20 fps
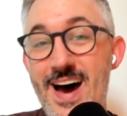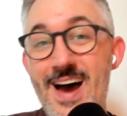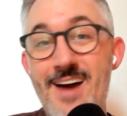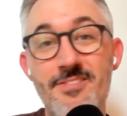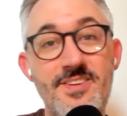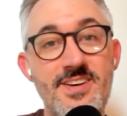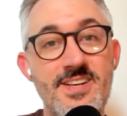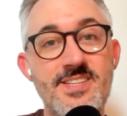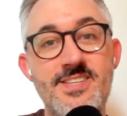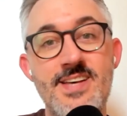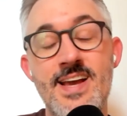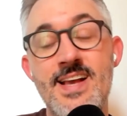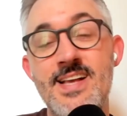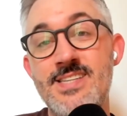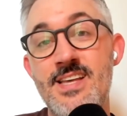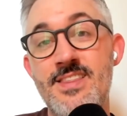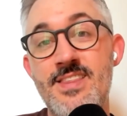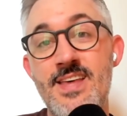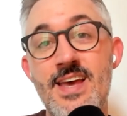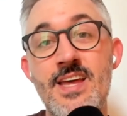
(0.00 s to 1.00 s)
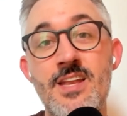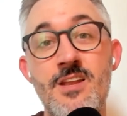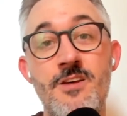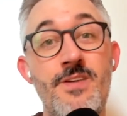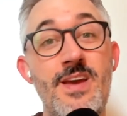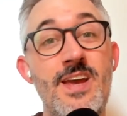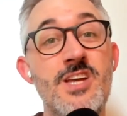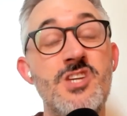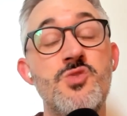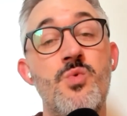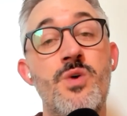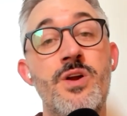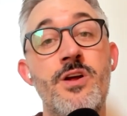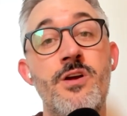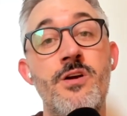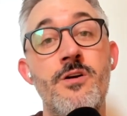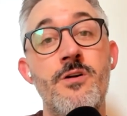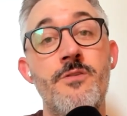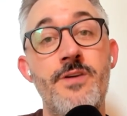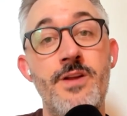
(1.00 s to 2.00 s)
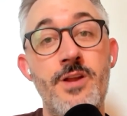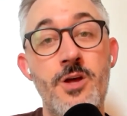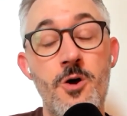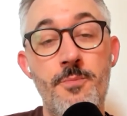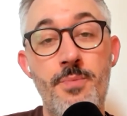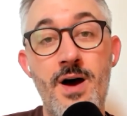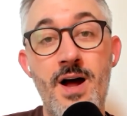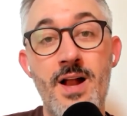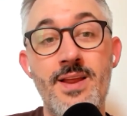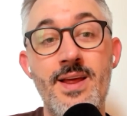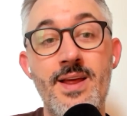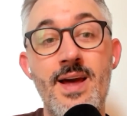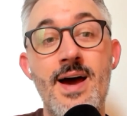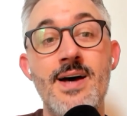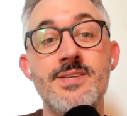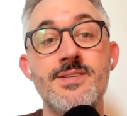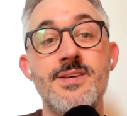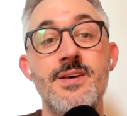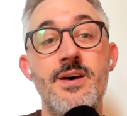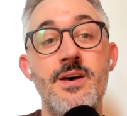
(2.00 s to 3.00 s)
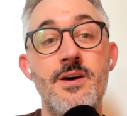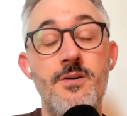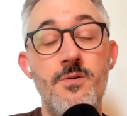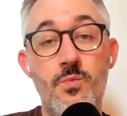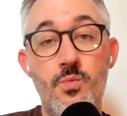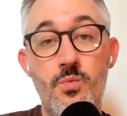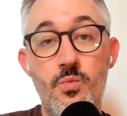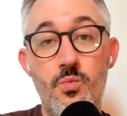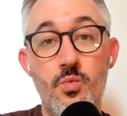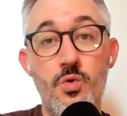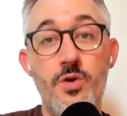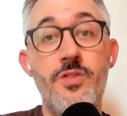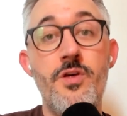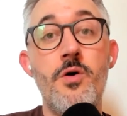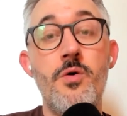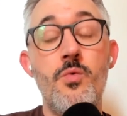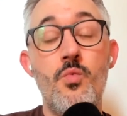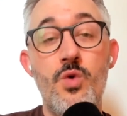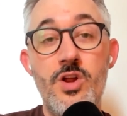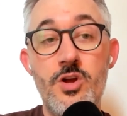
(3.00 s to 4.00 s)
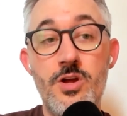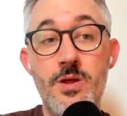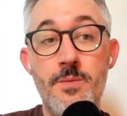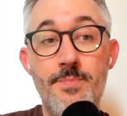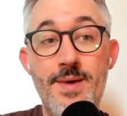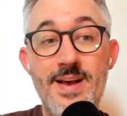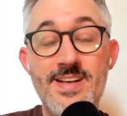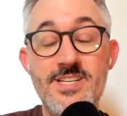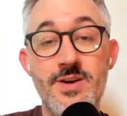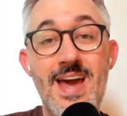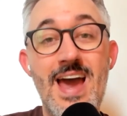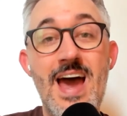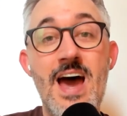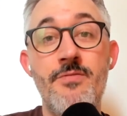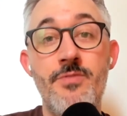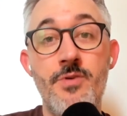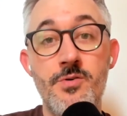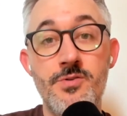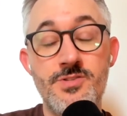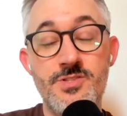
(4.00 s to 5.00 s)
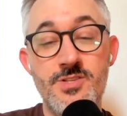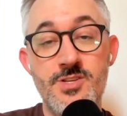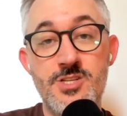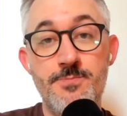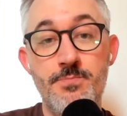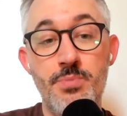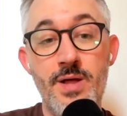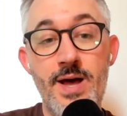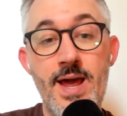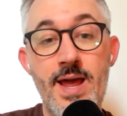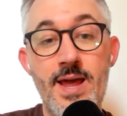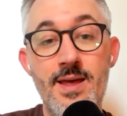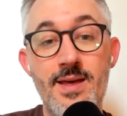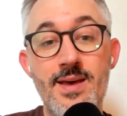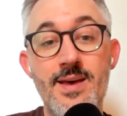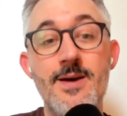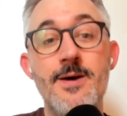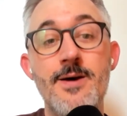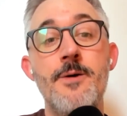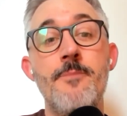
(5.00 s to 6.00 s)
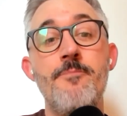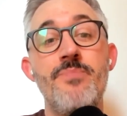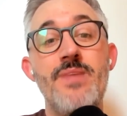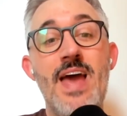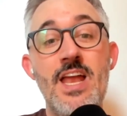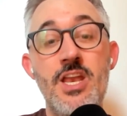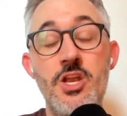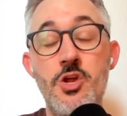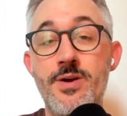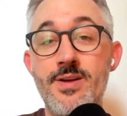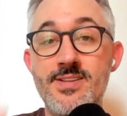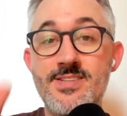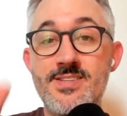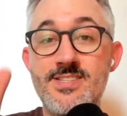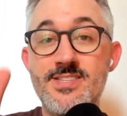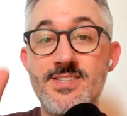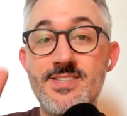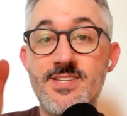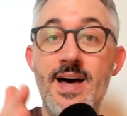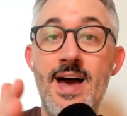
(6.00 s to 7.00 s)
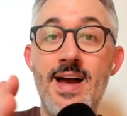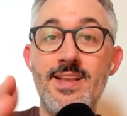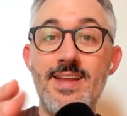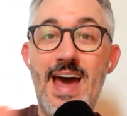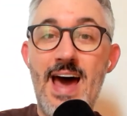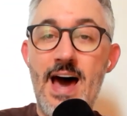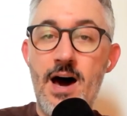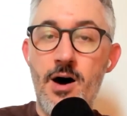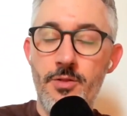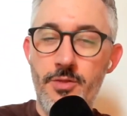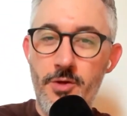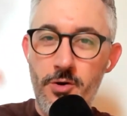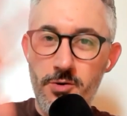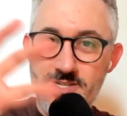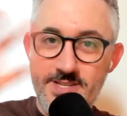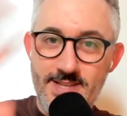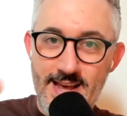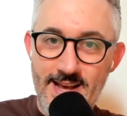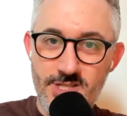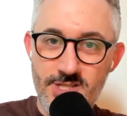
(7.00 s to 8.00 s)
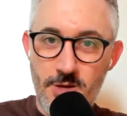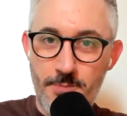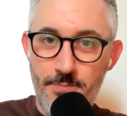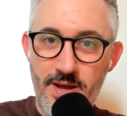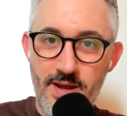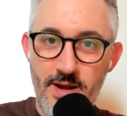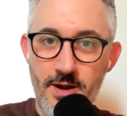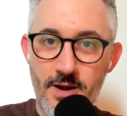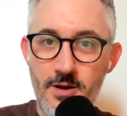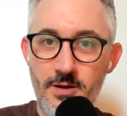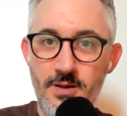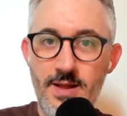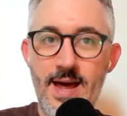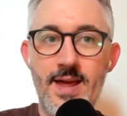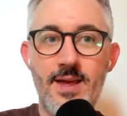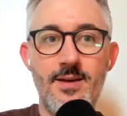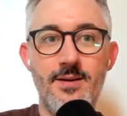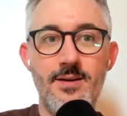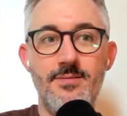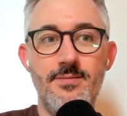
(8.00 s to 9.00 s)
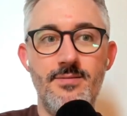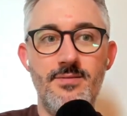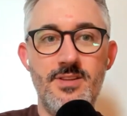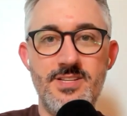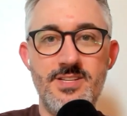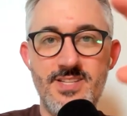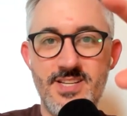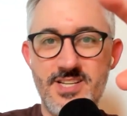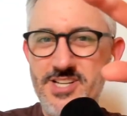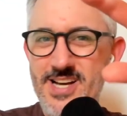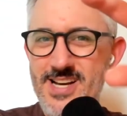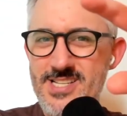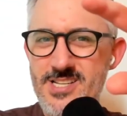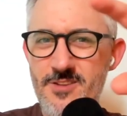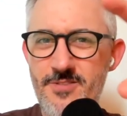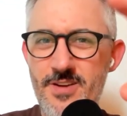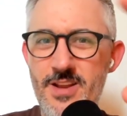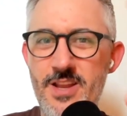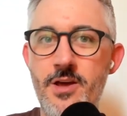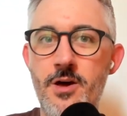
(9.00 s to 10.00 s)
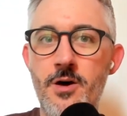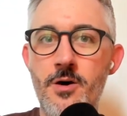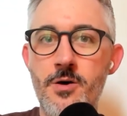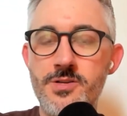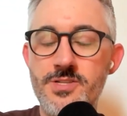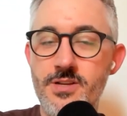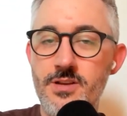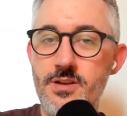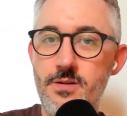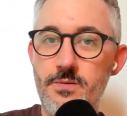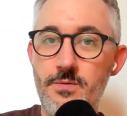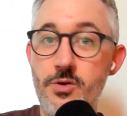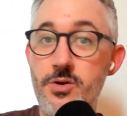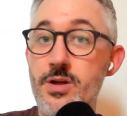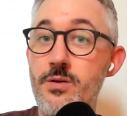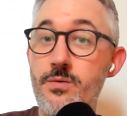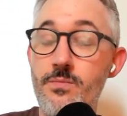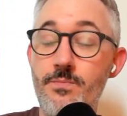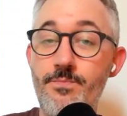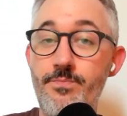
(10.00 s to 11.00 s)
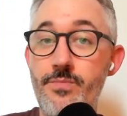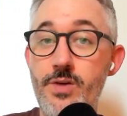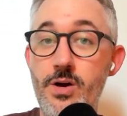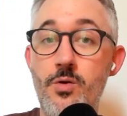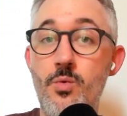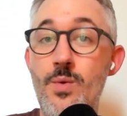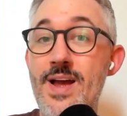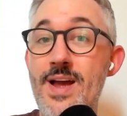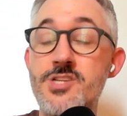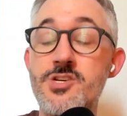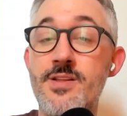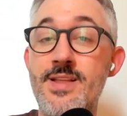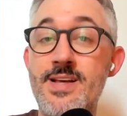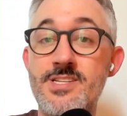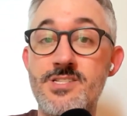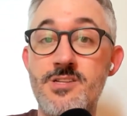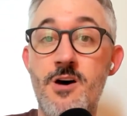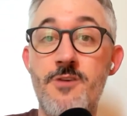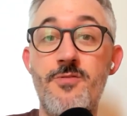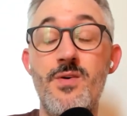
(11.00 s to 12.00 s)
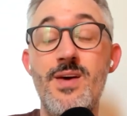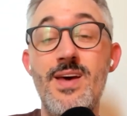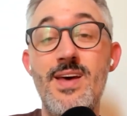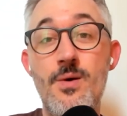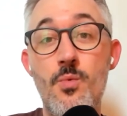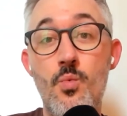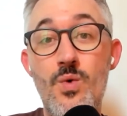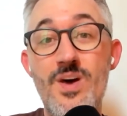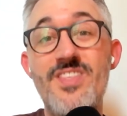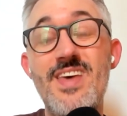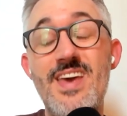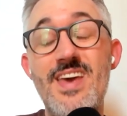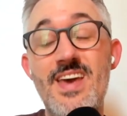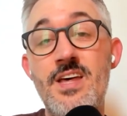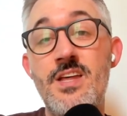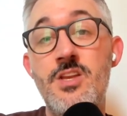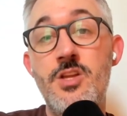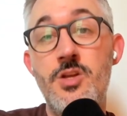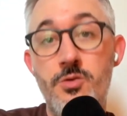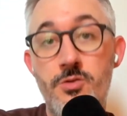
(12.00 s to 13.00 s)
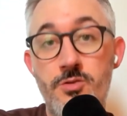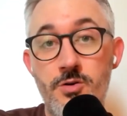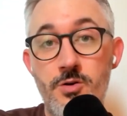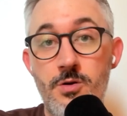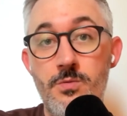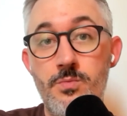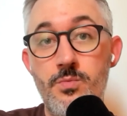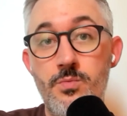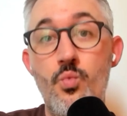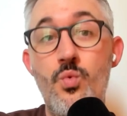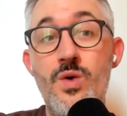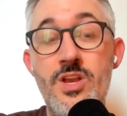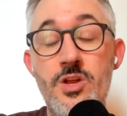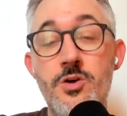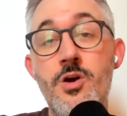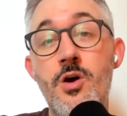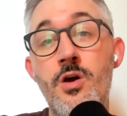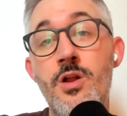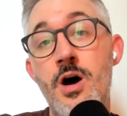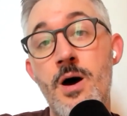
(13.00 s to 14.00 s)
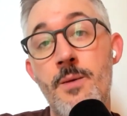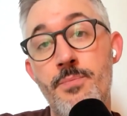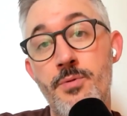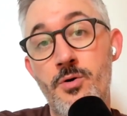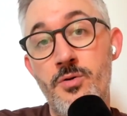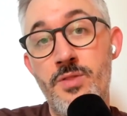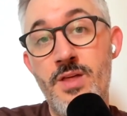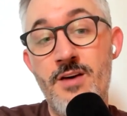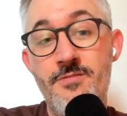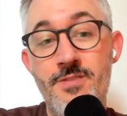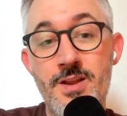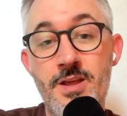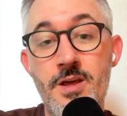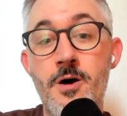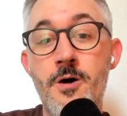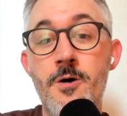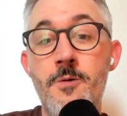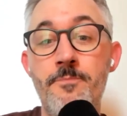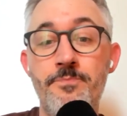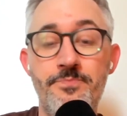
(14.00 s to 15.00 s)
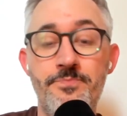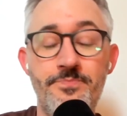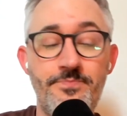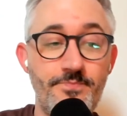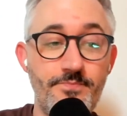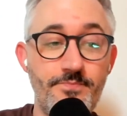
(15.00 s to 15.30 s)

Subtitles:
5-10 seconds at the end of each one of your video podcasts where you can basically have those display, and you can select how those things appear, like the suggested videos, and you can arrange all that stuff within YouTube. When you go to upload that video,